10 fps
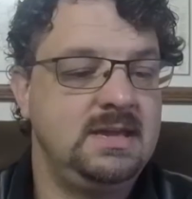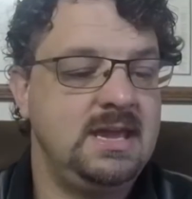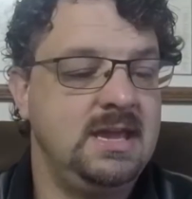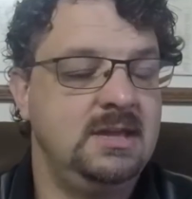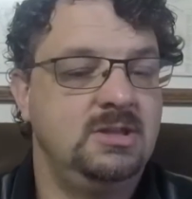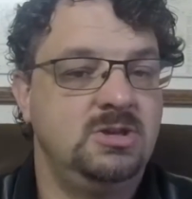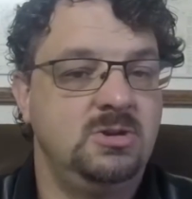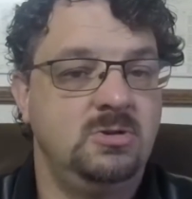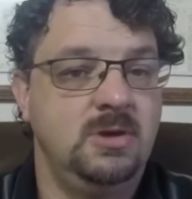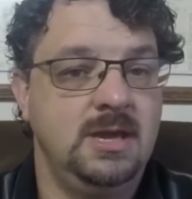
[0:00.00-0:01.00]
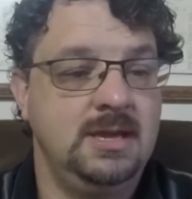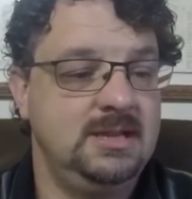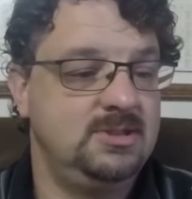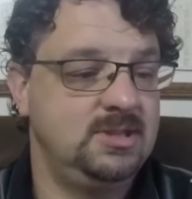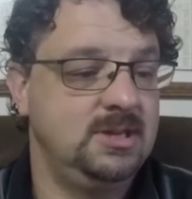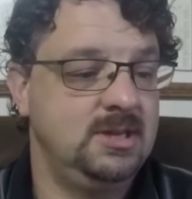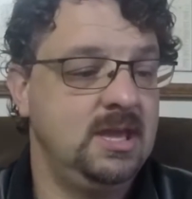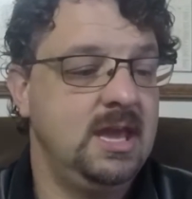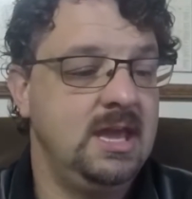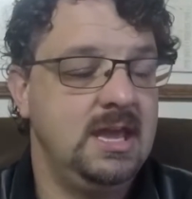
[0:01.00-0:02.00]
can't do anything
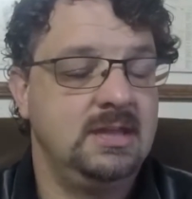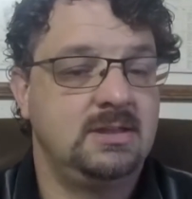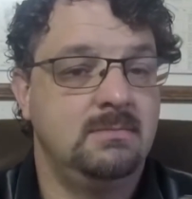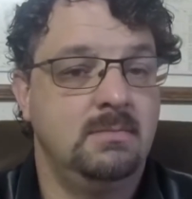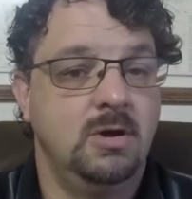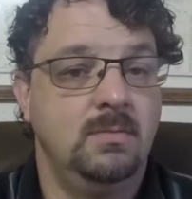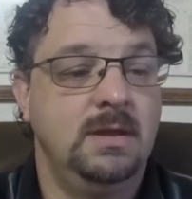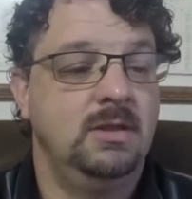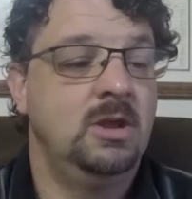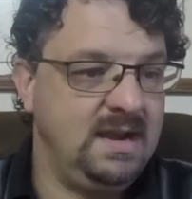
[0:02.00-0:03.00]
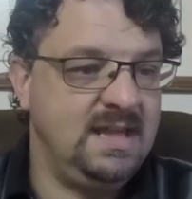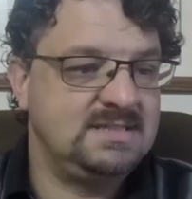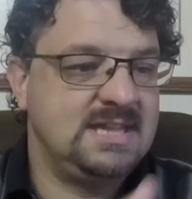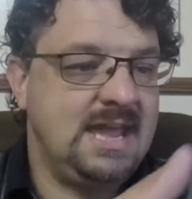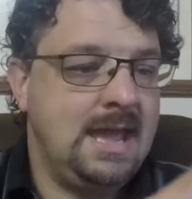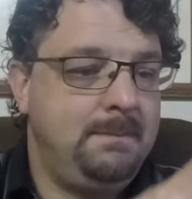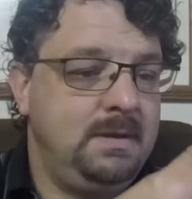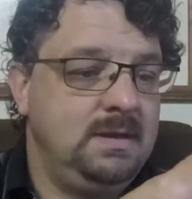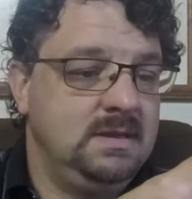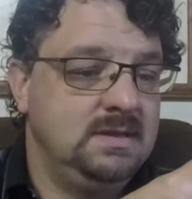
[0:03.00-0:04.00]
at the moment. What has to
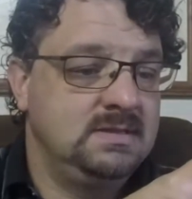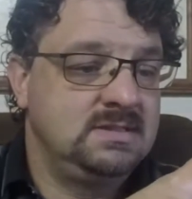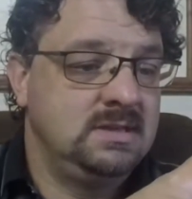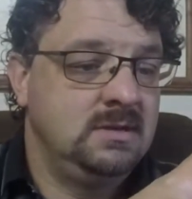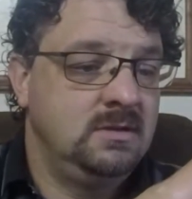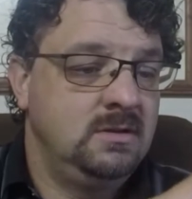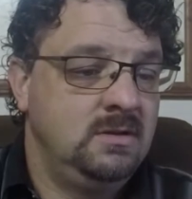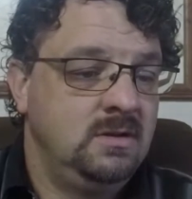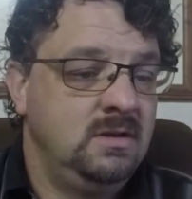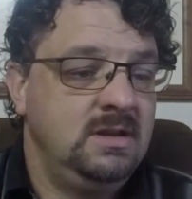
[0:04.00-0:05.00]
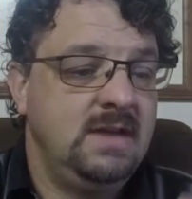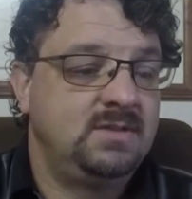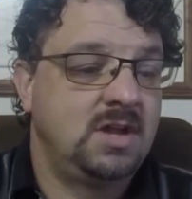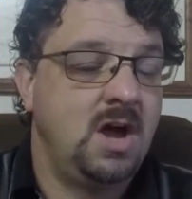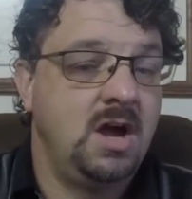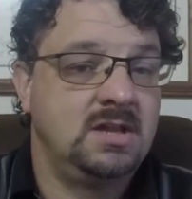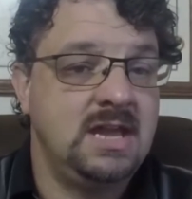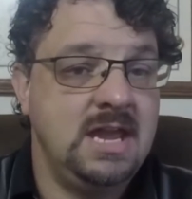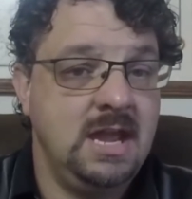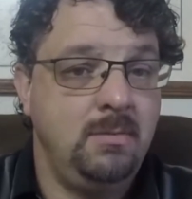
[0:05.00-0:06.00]
happen is you have to cock the
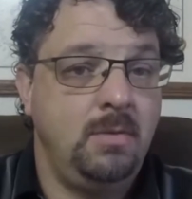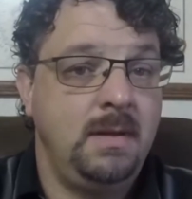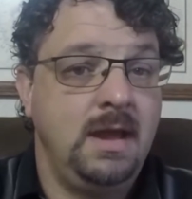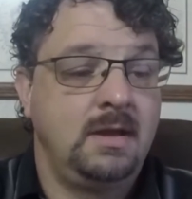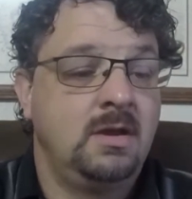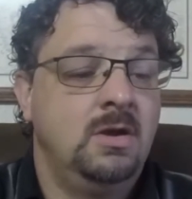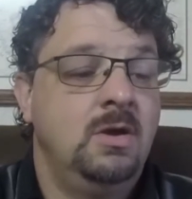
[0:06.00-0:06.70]
hammer back.